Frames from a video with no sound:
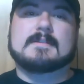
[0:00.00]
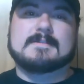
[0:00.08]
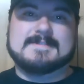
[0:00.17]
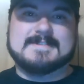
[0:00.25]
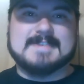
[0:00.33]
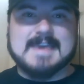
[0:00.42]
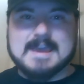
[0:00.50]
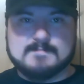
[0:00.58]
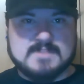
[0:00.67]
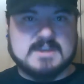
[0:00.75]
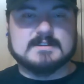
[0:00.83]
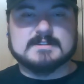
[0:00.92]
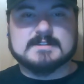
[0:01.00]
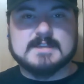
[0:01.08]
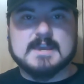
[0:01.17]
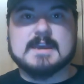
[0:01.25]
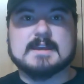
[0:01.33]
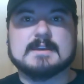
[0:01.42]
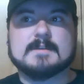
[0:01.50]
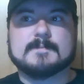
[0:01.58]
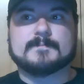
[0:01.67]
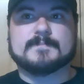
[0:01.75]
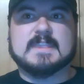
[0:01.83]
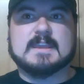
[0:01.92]
That being said,
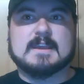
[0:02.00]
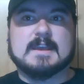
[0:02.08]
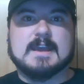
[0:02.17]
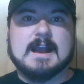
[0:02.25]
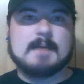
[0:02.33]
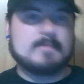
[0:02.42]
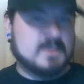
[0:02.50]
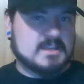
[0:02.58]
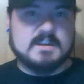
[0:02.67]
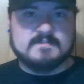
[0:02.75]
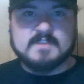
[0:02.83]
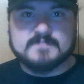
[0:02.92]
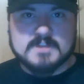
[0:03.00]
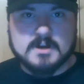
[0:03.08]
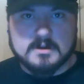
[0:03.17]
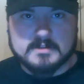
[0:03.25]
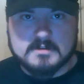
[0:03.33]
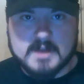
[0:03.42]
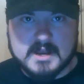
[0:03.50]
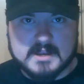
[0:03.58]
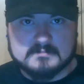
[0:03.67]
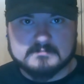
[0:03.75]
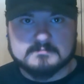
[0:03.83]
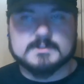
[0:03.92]
I'm going to give FDR the credit.
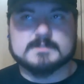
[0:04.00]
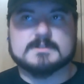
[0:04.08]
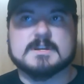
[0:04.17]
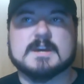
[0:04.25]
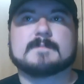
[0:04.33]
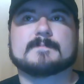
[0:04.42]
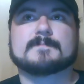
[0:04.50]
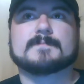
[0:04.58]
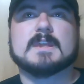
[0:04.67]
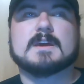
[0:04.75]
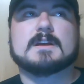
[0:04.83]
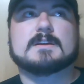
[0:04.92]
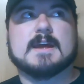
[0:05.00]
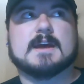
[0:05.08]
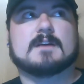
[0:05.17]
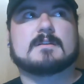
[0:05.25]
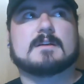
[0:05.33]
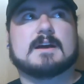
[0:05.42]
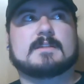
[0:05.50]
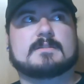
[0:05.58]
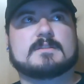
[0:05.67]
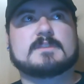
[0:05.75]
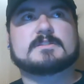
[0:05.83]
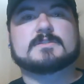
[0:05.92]
Okay? Now,
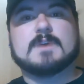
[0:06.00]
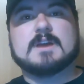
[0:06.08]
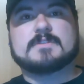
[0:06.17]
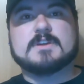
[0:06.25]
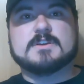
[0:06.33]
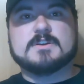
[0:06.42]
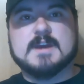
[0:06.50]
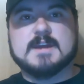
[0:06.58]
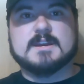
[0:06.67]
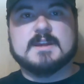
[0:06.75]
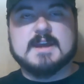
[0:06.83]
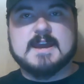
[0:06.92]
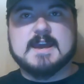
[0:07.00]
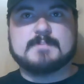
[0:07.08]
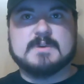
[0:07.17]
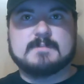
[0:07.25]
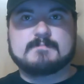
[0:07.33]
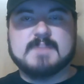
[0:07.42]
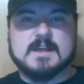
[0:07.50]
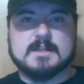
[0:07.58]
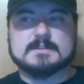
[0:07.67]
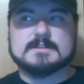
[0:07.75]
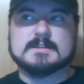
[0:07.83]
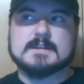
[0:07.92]
this is where I think you kind of need a happy
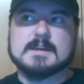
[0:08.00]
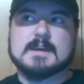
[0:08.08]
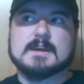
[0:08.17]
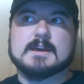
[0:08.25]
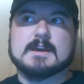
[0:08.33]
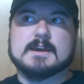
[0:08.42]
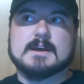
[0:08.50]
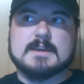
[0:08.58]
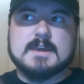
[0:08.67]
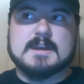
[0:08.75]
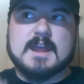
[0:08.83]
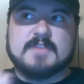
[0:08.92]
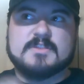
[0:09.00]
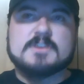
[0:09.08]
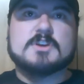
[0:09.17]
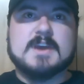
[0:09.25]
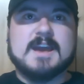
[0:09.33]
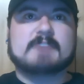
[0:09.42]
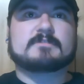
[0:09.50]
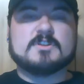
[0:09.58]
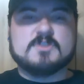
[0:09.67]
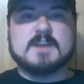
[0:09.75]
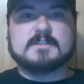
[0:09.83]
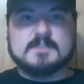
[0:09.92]
balance. Again, I think you have to
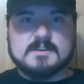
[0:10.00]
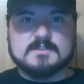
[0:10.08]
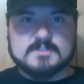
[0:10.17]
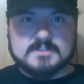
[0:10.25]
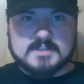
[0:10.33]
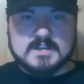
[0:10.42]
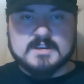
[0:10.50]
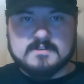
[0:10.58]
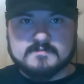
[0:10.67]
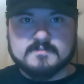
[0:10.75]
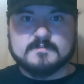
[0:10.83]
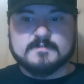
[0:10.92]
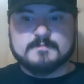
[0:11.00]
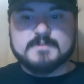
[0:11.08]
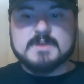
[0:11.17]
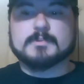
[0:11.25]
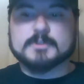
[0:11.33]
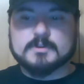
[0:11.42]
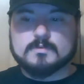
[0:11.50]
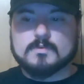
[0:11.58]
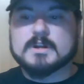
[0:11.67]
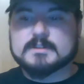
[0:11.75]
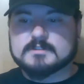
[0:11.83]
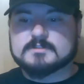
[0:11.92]
create the incentive for people to
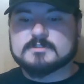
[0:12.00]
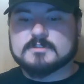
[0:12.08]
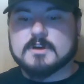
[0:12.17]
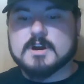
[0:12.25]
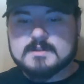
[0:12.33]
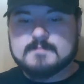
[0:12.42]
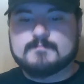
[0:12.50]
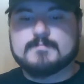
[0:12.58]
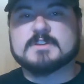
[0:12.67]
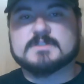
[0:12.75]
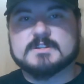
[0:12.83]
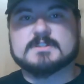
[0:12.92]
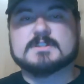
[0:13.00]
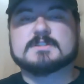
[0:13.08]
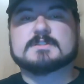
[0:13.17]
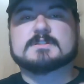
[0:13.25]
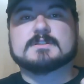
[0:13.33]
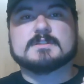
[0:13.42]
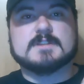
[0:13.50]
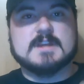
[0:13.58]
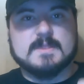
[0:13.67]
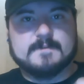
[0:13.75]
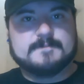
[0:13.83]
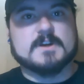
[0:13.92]
want to start the businesses
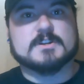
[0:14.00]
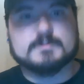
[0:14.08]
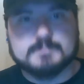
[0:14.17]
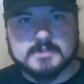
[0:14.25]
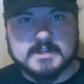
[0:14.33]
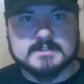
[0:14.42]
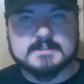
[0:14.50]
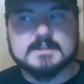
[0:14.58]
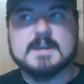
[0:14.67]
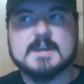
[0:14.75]
in the first place.